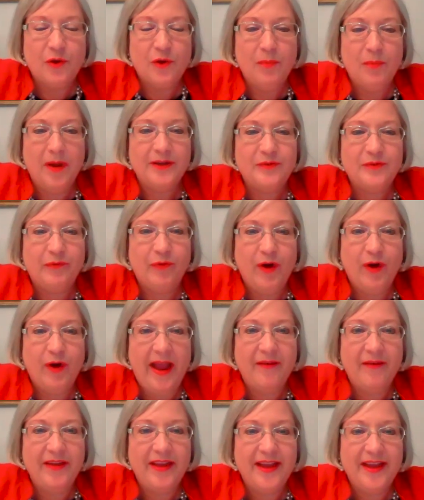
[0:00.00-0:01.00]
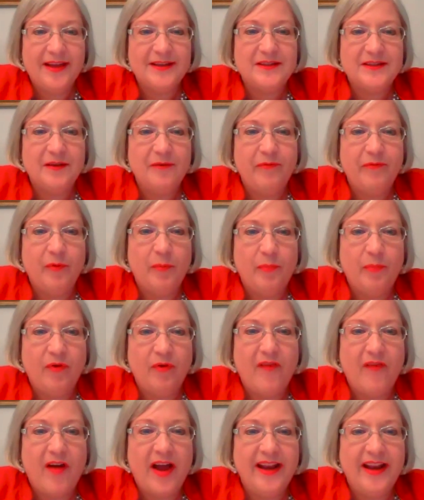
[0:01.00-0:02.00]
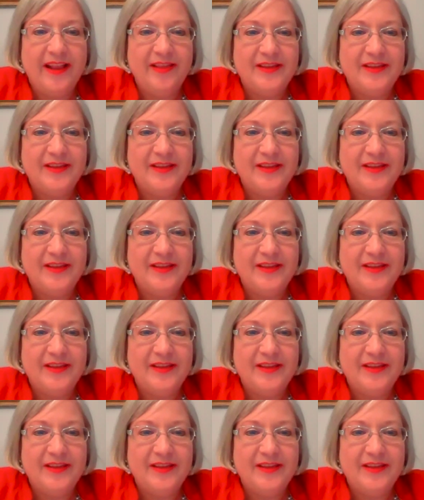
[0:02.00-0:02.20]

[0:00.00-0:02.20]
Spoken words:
much for having us and for providing